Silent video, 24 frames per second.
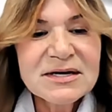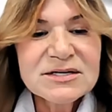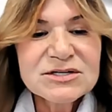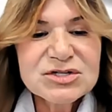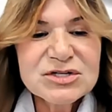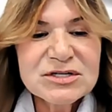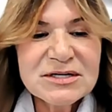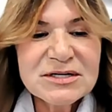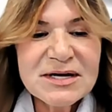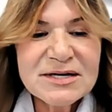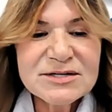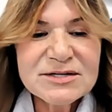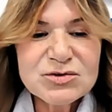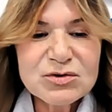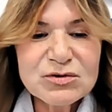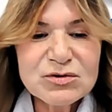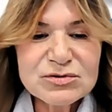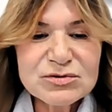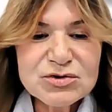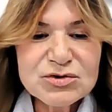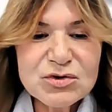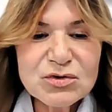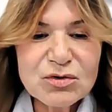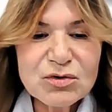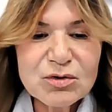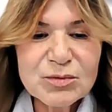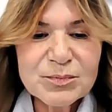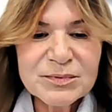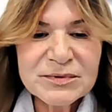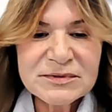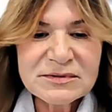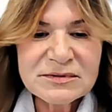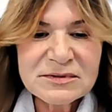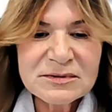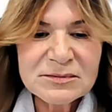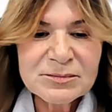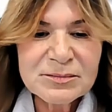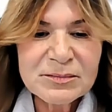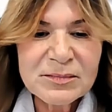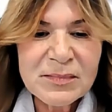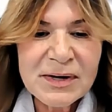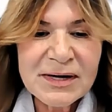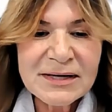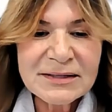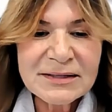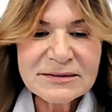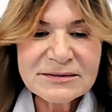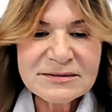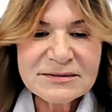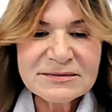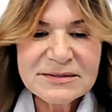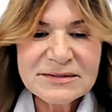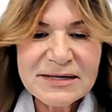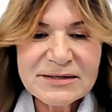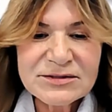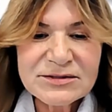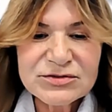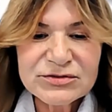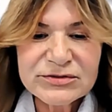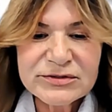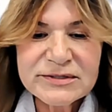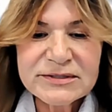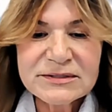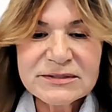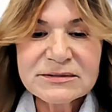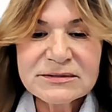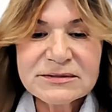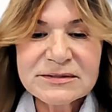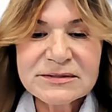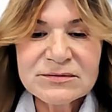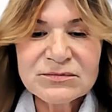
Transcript: She has also opened the multilateral